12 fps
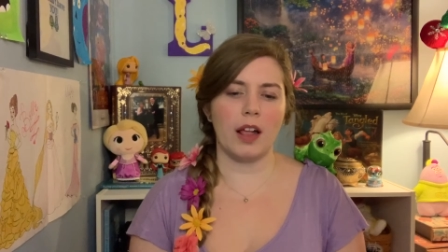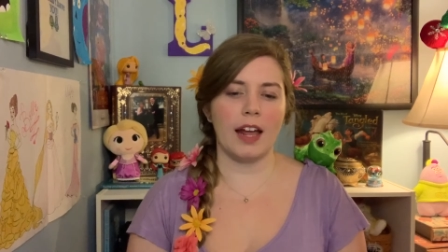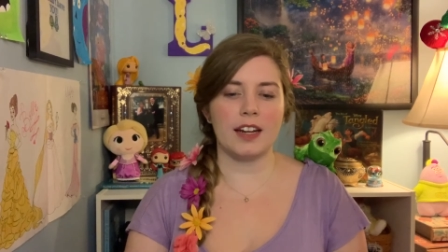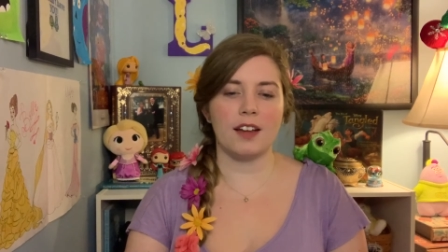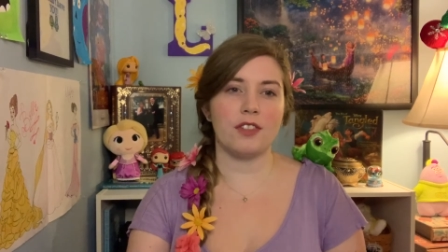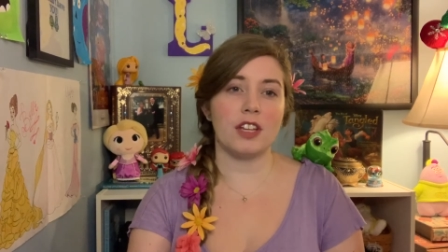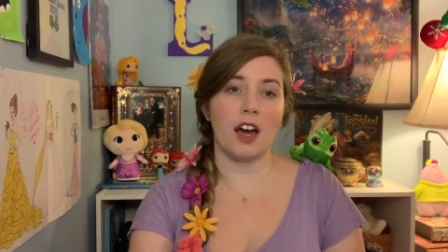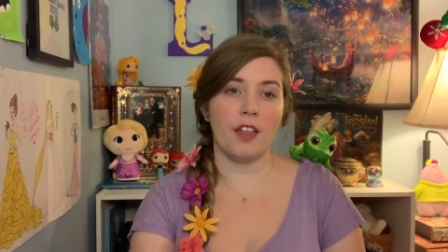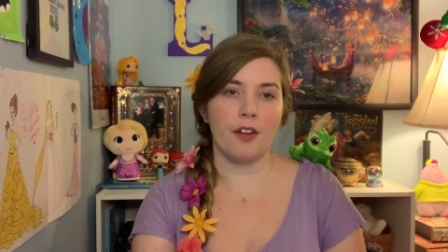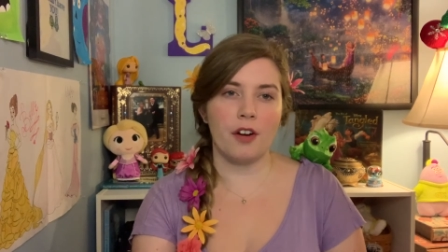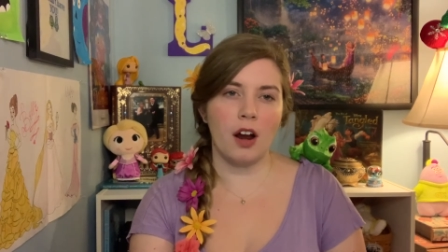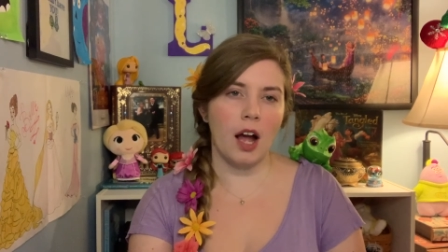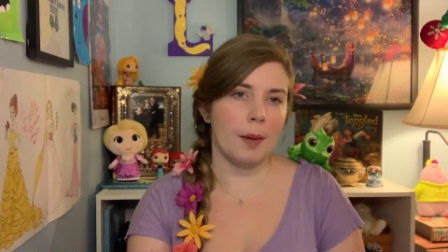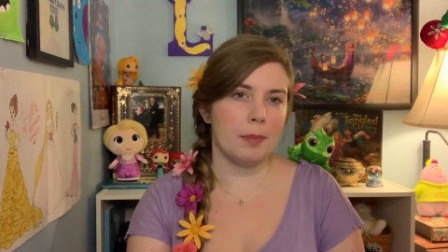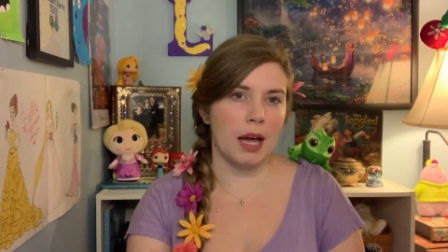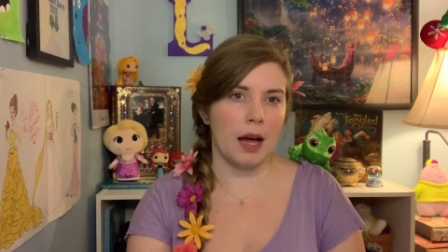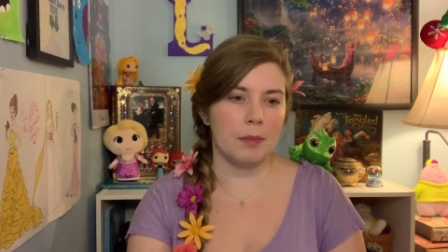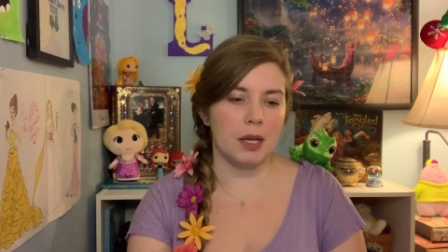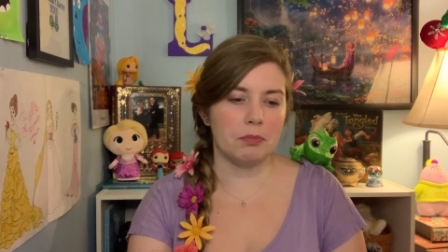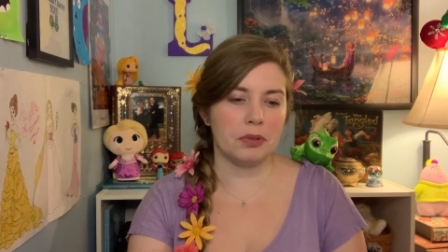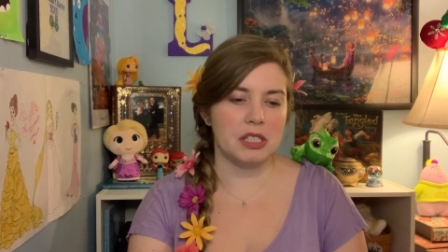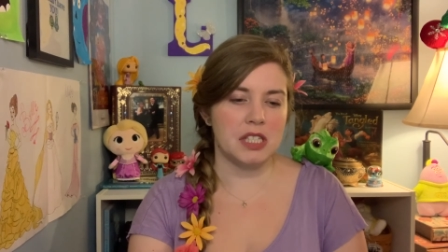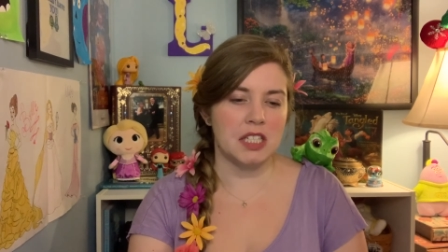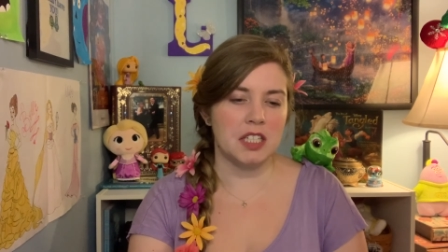any of the other upcoming
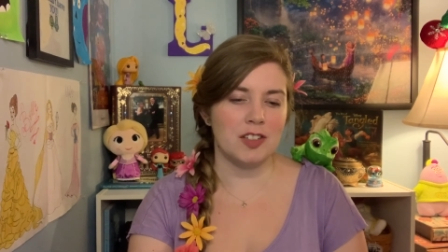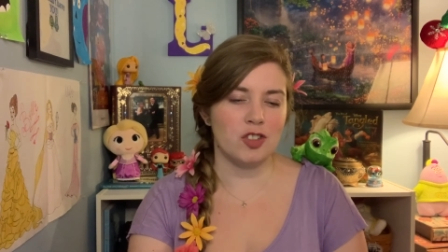princesses